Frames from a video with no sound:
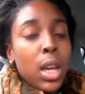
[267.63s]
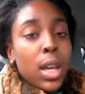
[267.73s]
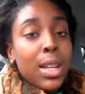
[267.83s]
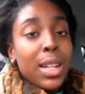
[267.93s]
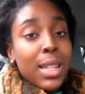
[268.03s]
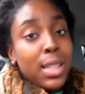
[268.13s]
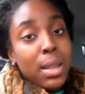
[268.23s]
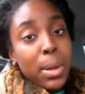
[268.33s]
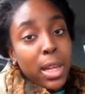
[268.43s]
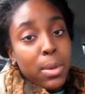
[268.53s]
and I see
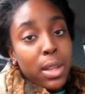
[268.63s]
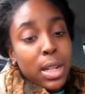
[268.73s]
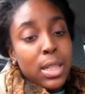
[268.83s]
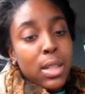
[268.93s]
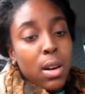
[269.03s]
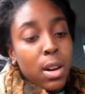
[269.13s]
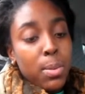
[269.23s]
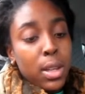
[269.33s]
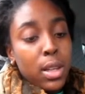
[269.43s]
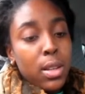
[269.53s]
a baby and I see a
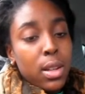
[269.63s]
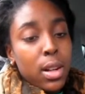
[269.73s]
heartbeat.